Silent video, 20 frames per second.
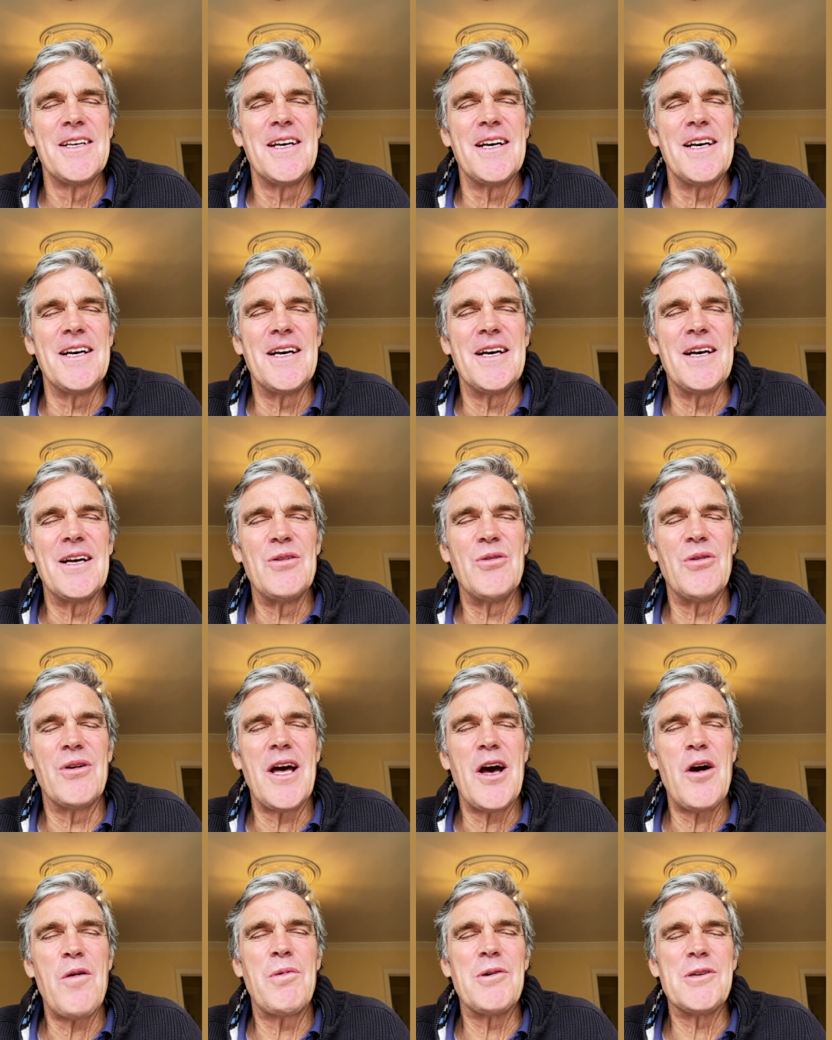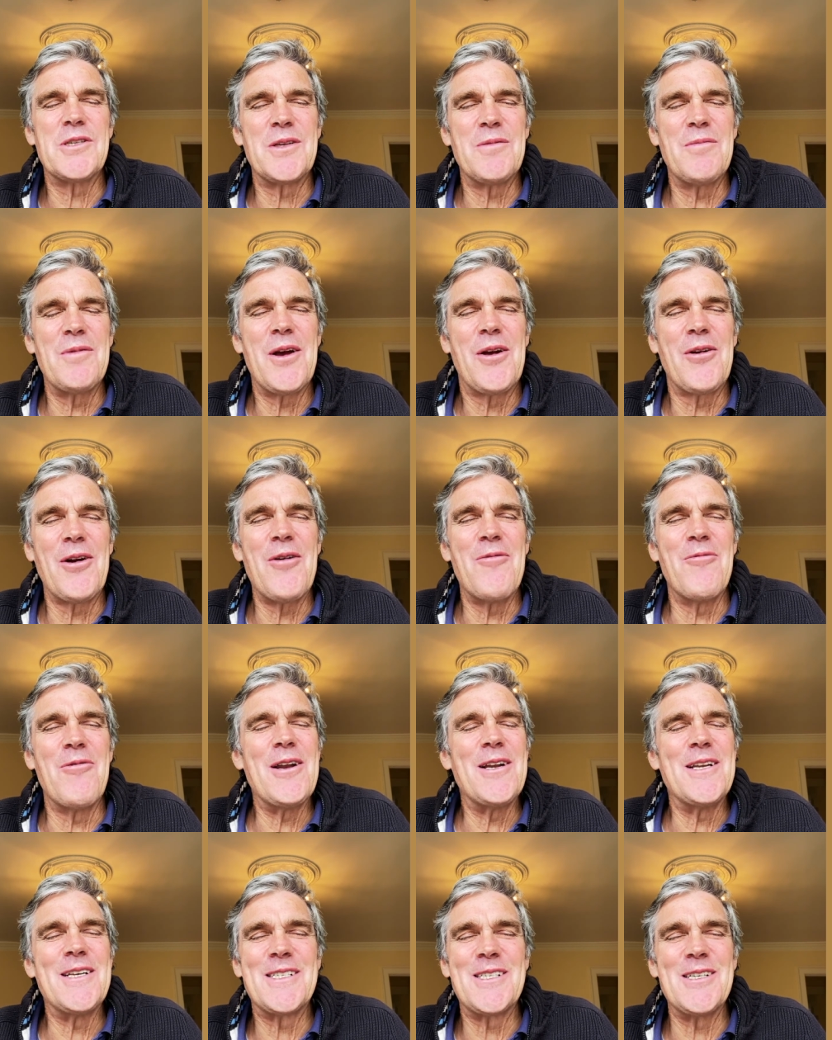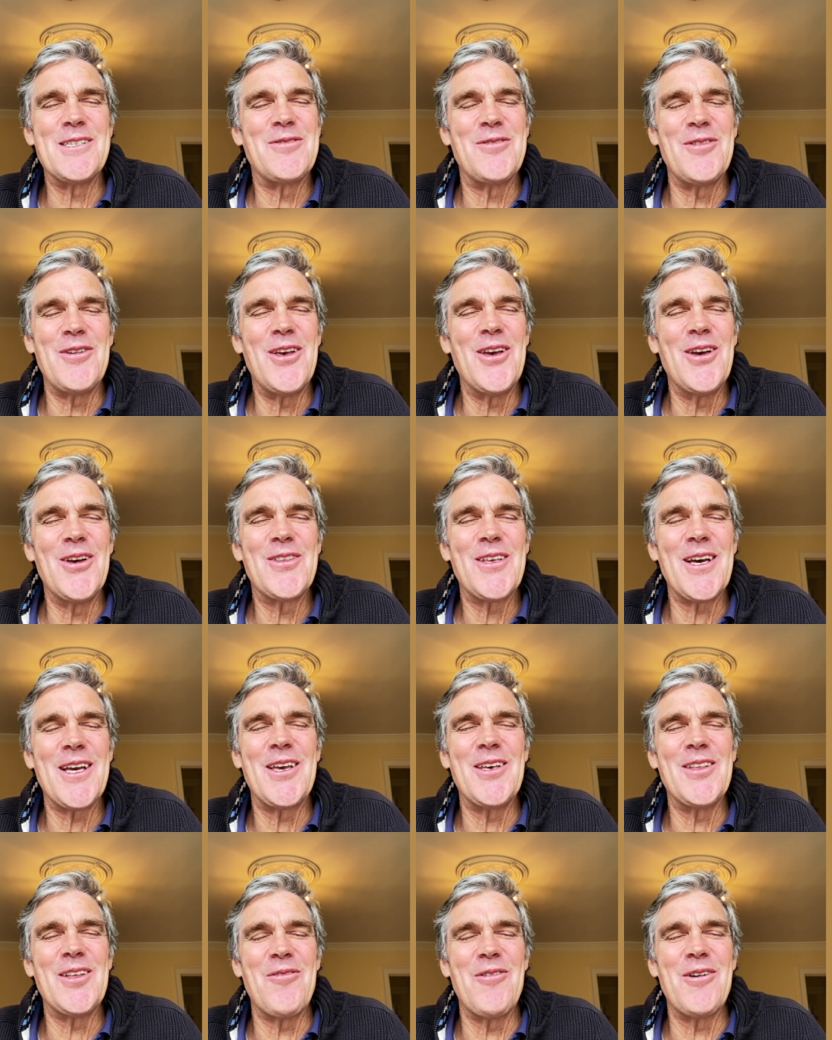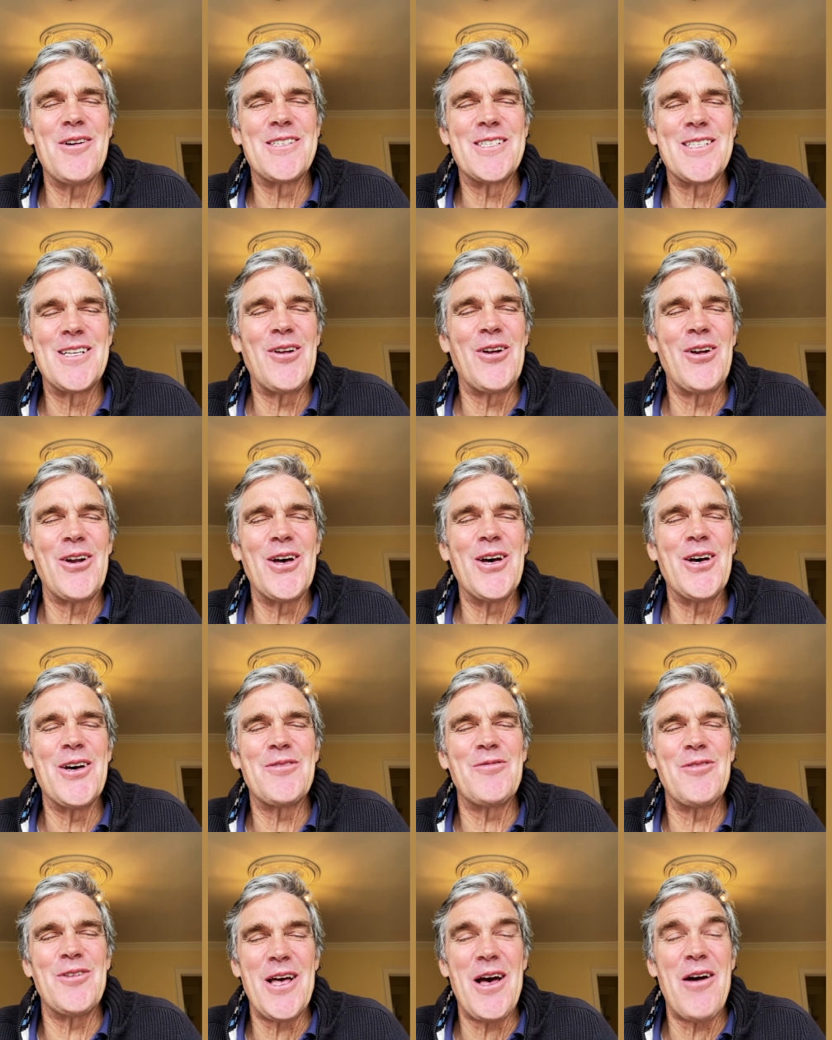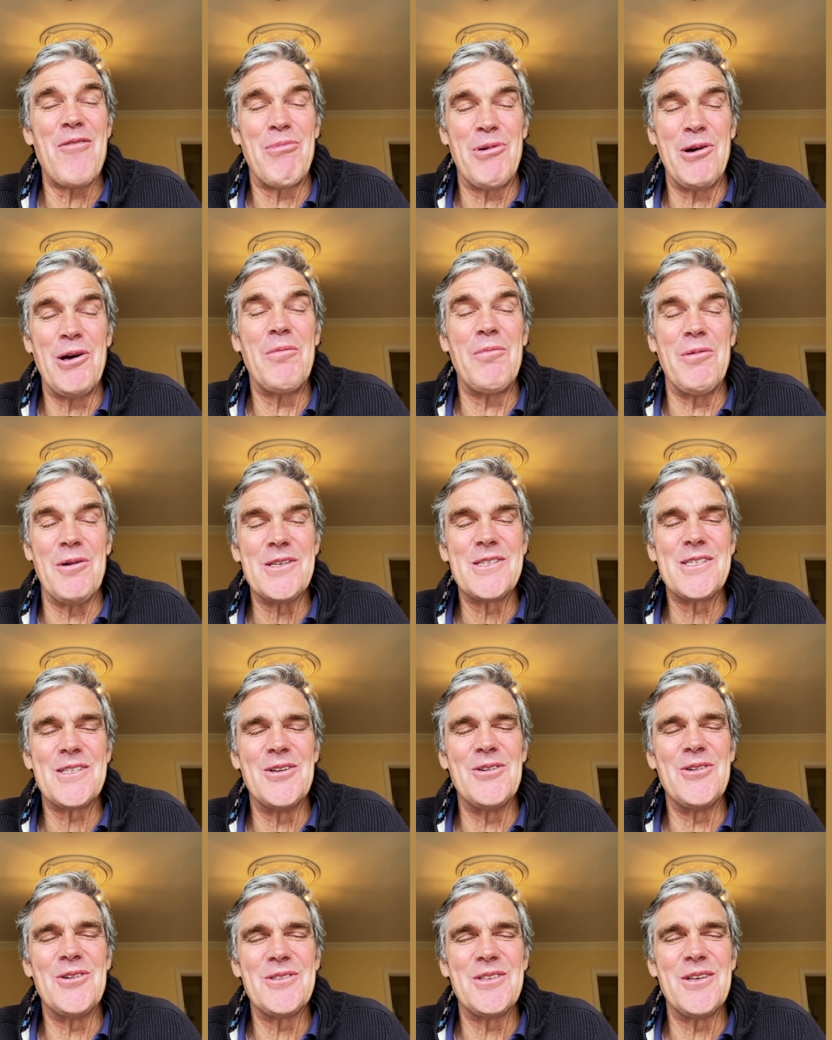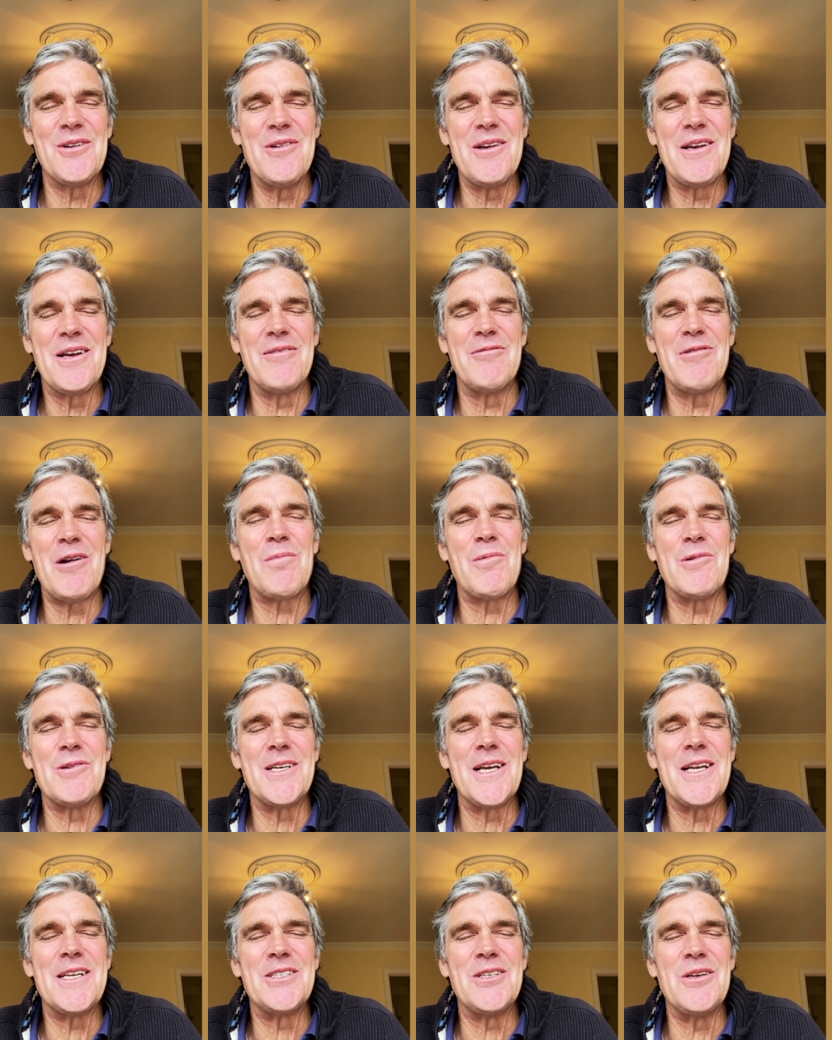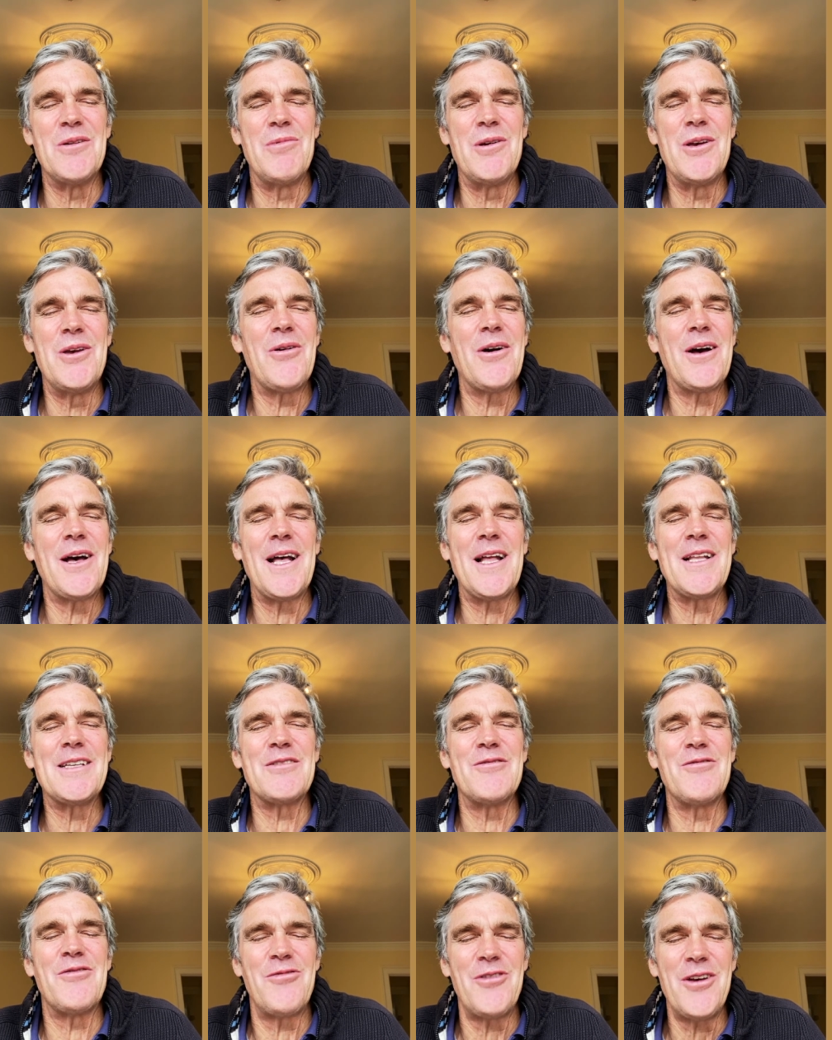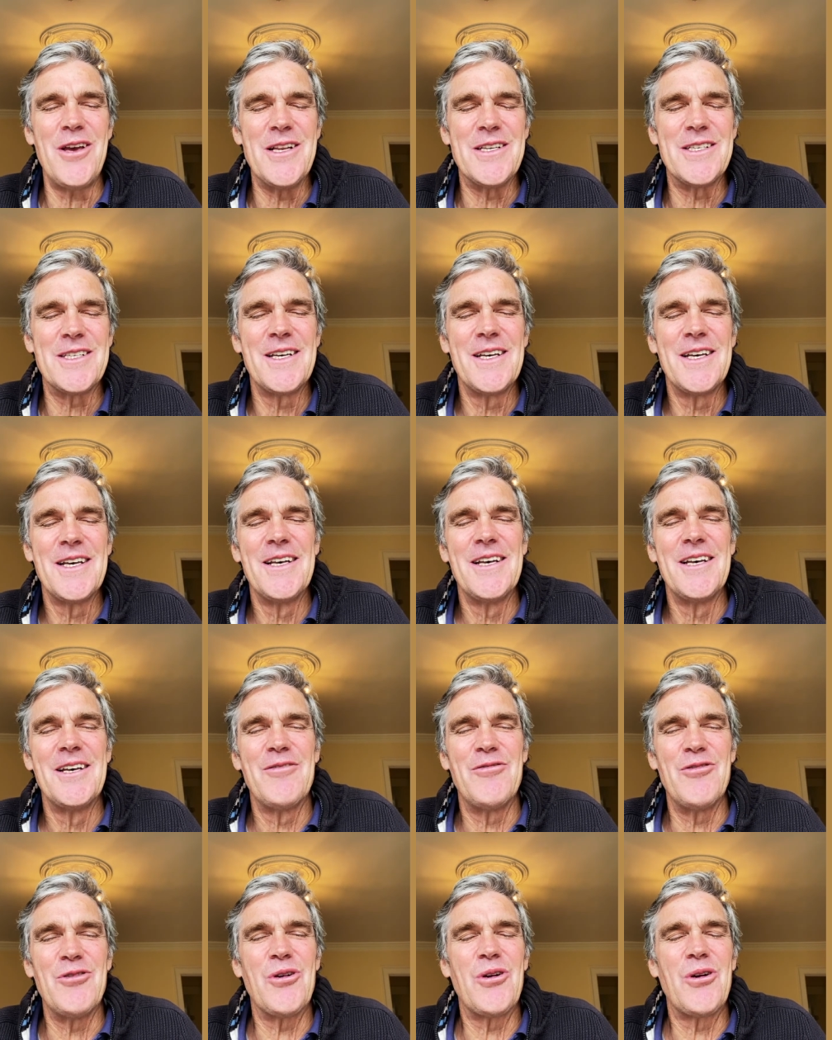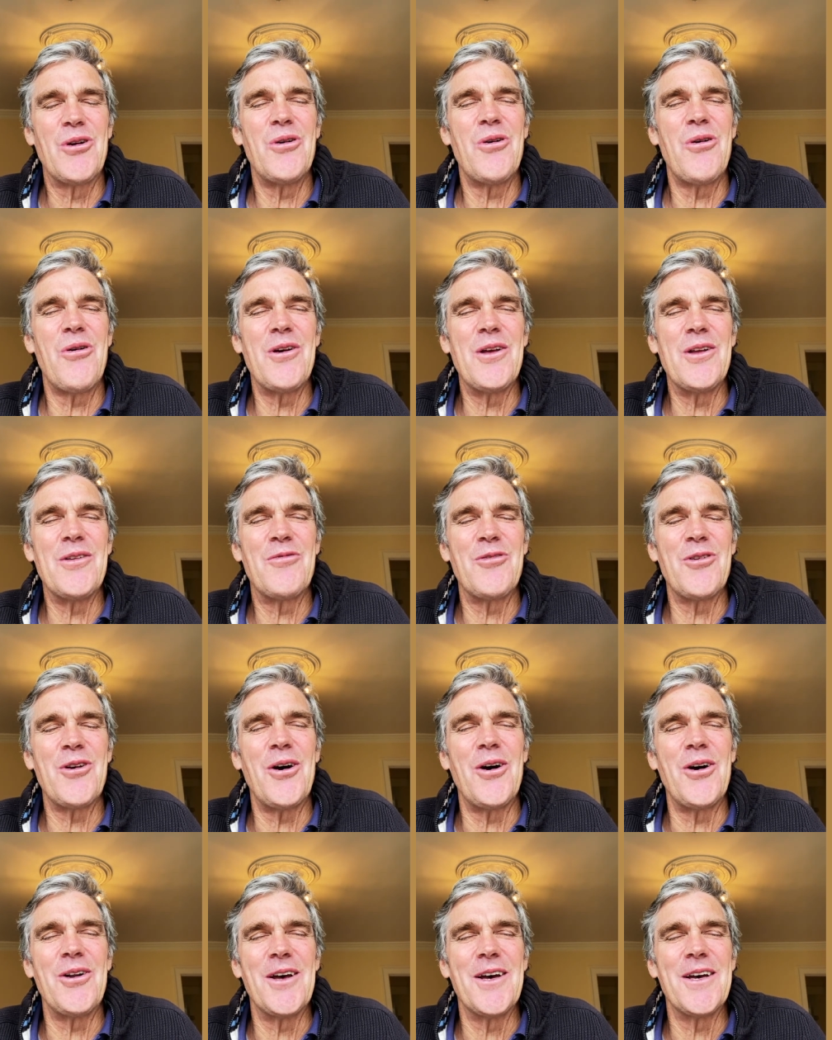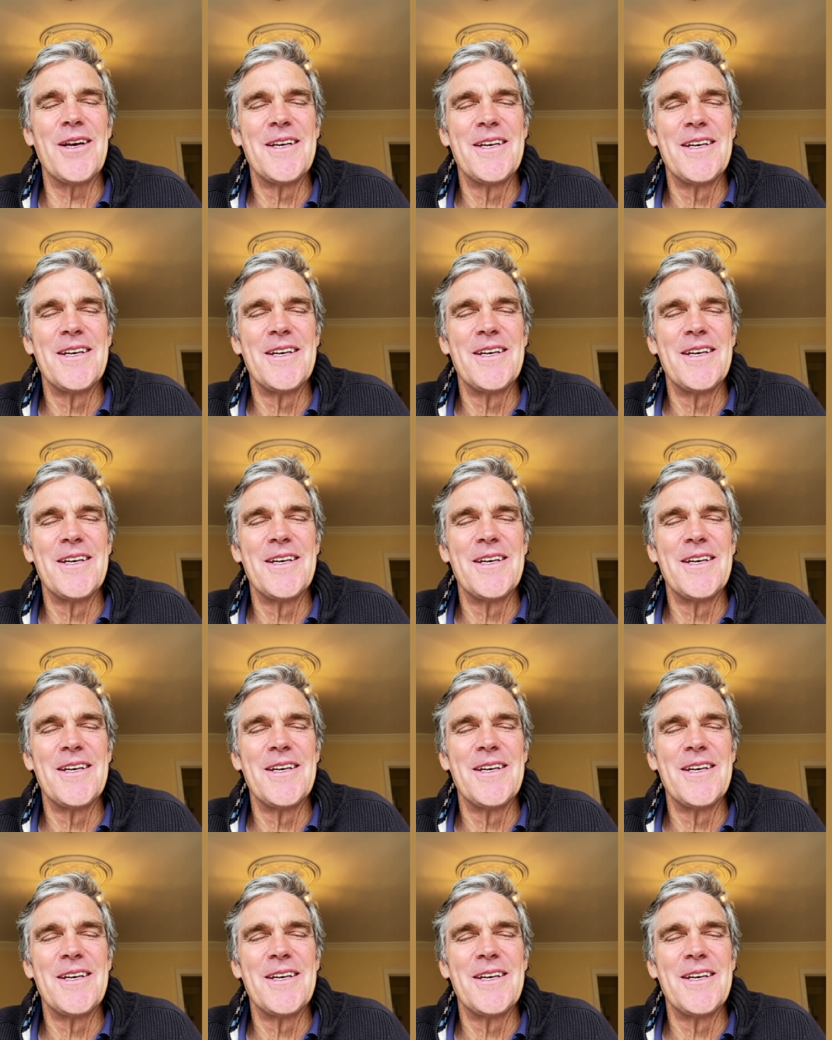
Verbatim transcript: Uh, Lord, help us to be great witnesses for you. Thank you that we're still on earth for that purpose, Lord, that we can represent you, be your hands and feet for your glory and for your honor.